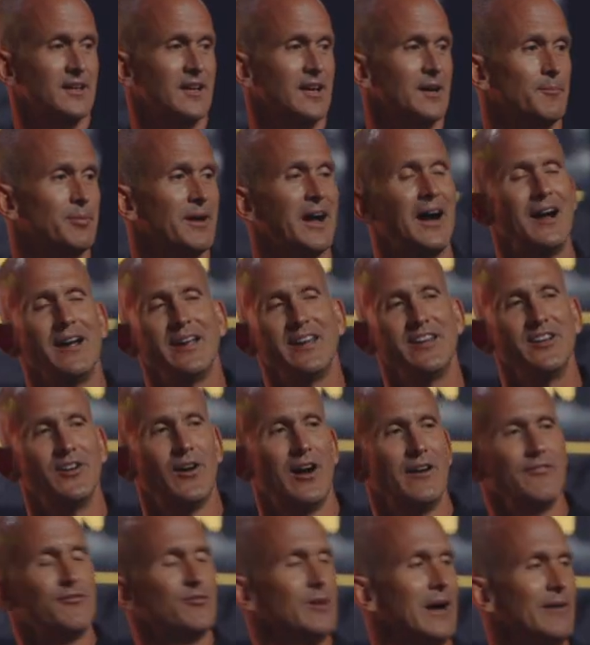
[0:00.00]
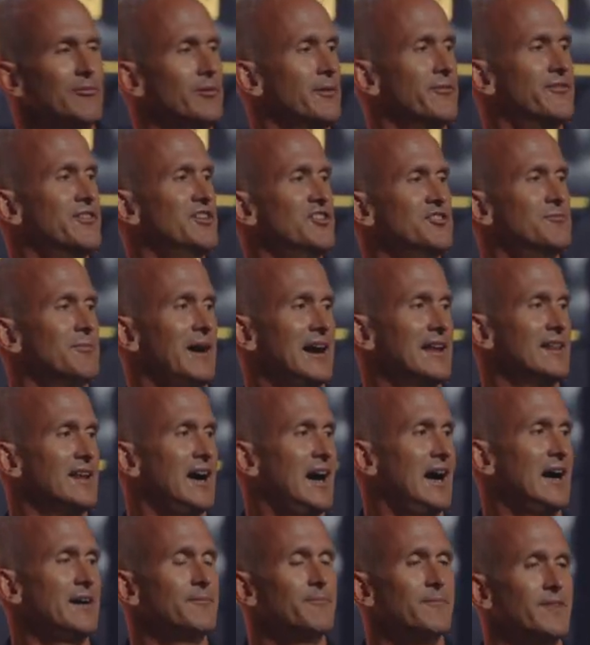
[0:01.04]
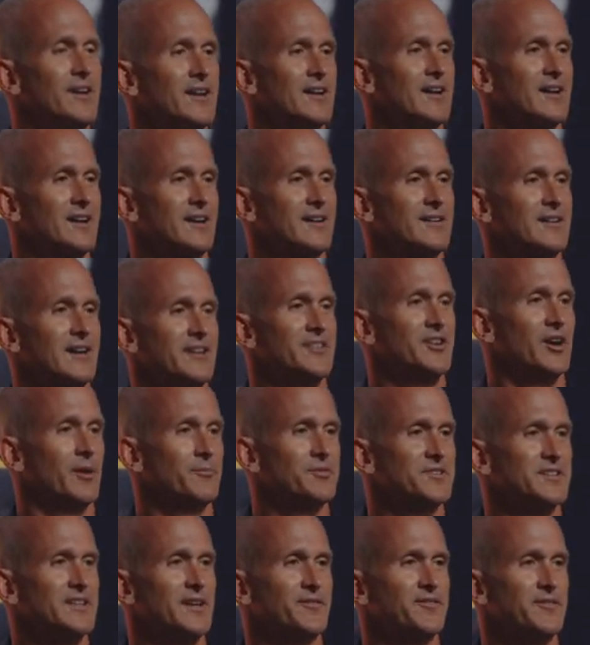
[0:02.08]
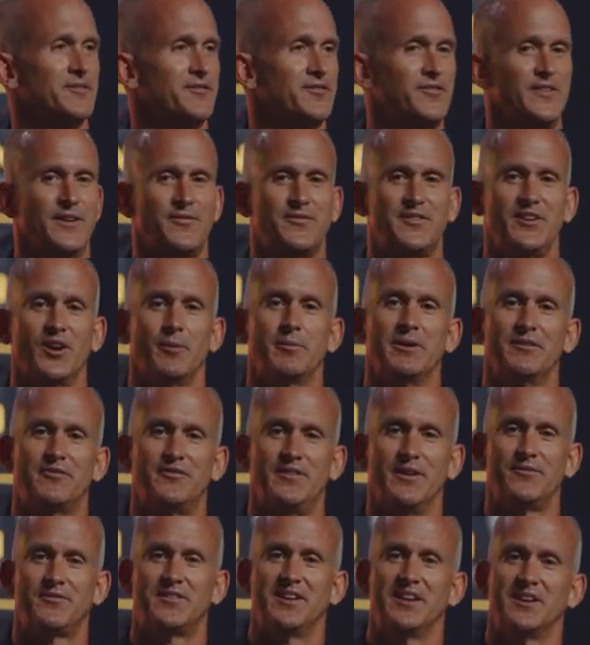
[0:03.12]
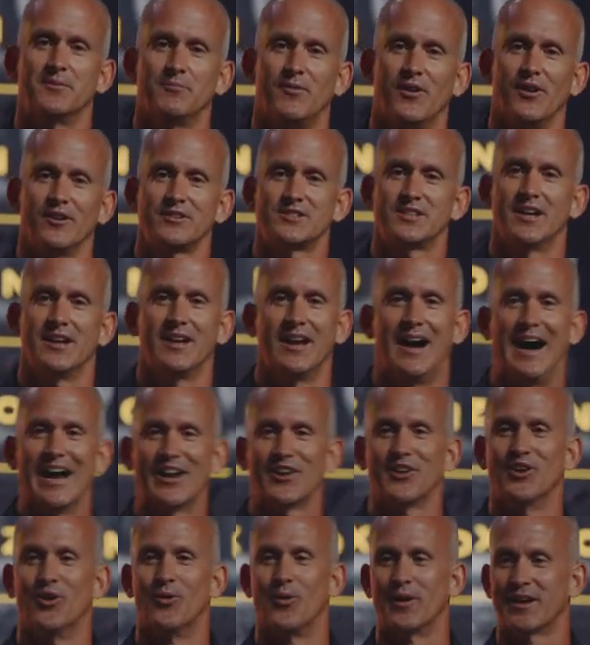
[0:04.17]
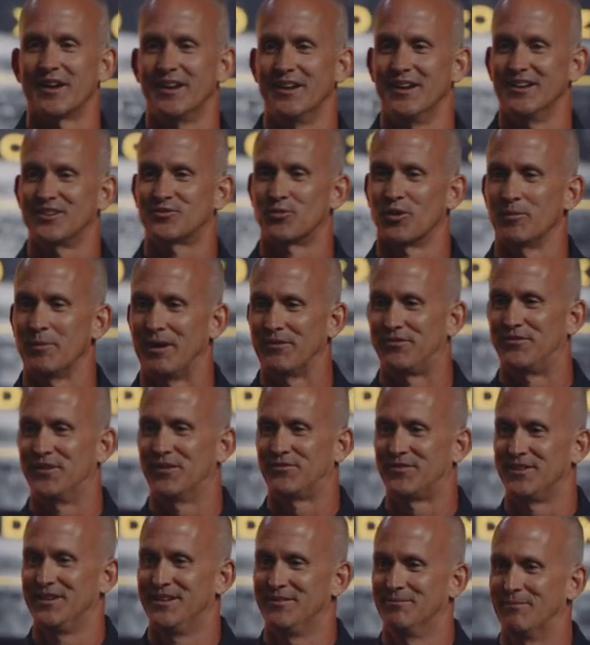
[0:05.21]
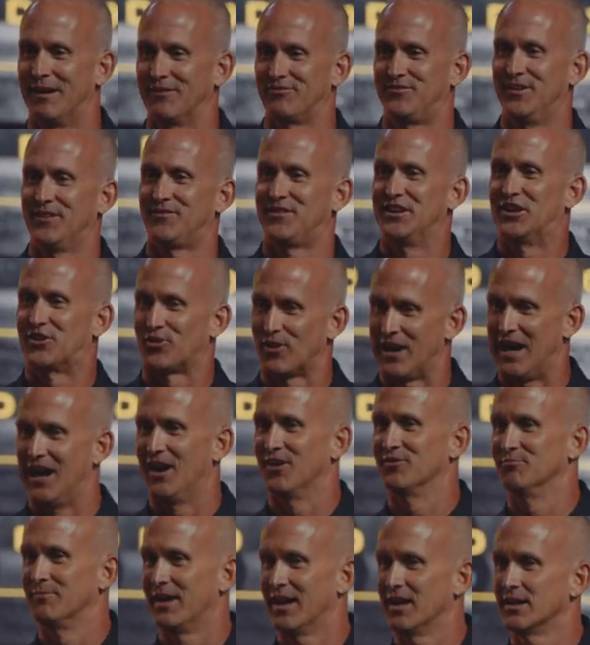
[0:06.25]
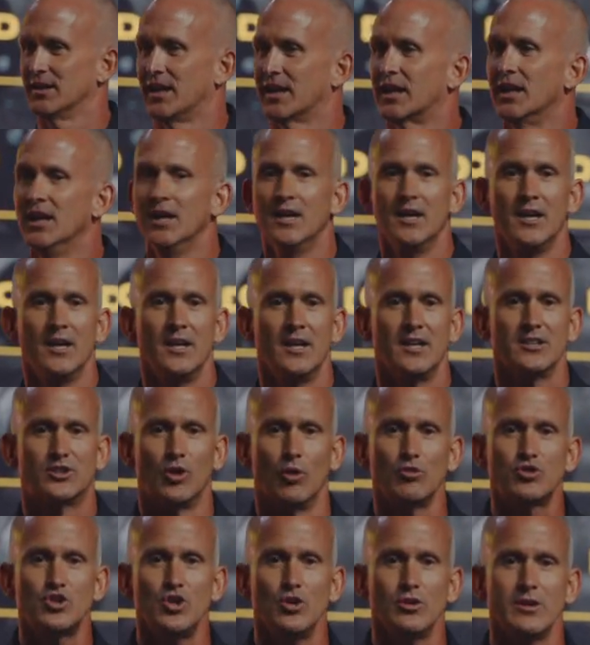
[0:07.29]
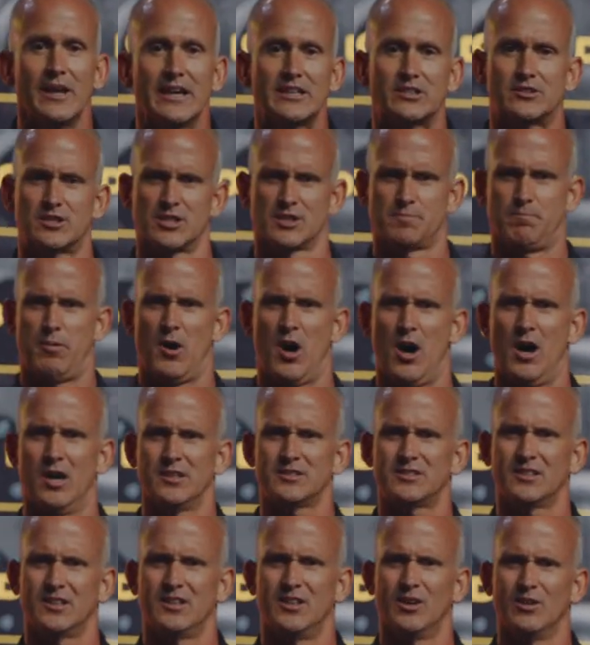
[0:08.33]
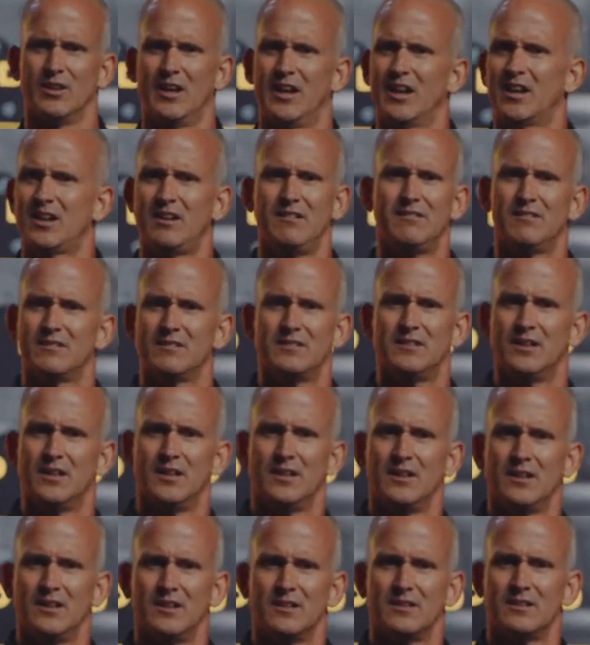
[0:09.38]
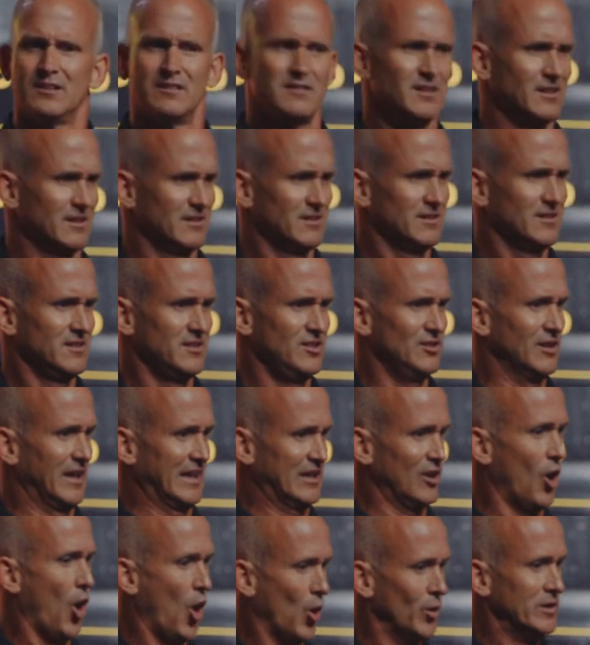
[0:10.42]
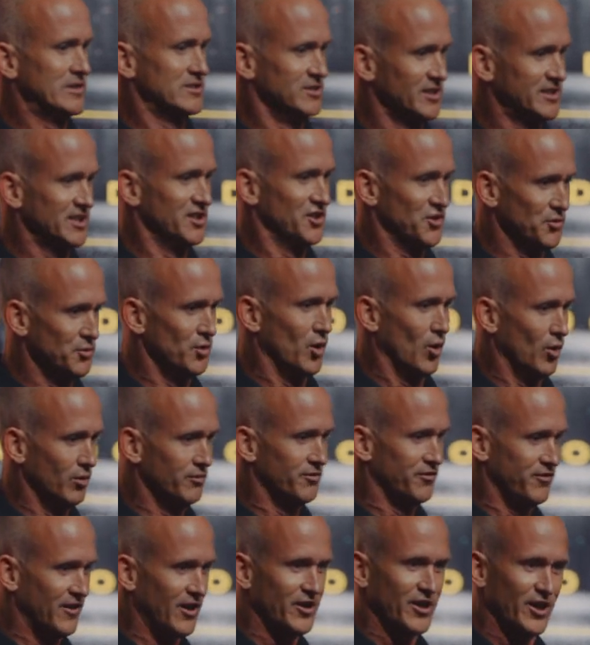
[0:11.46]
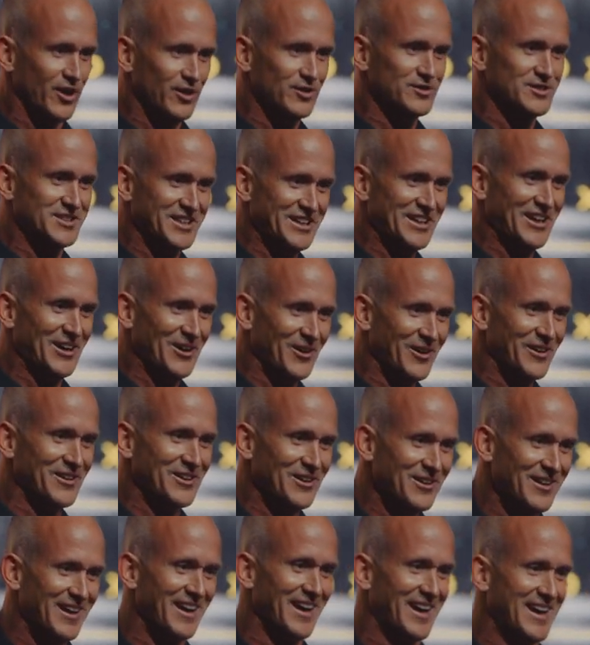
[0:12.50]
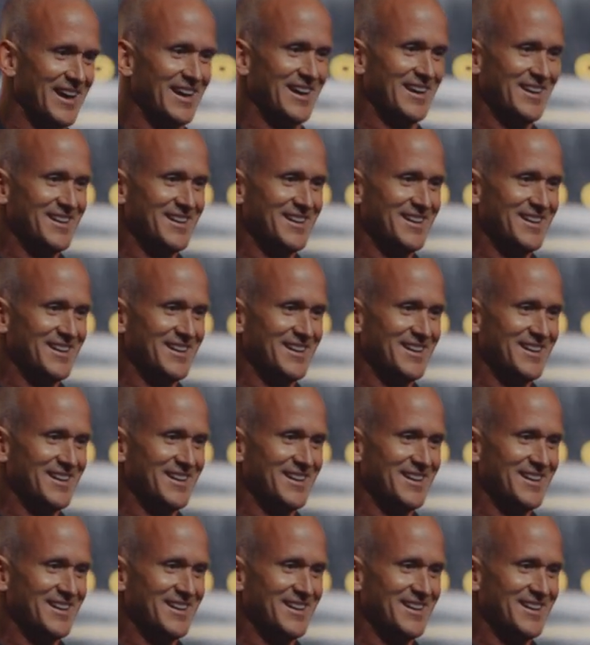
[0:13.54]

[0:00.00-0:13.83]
But I've reviewed my life. I'm sniffing 50. I'll be 50 in March. And I don't know what it is. Where are my 50 crowd, man? Like, don't you like just pause and go like, you like always looking through old photos, you know, and you're like,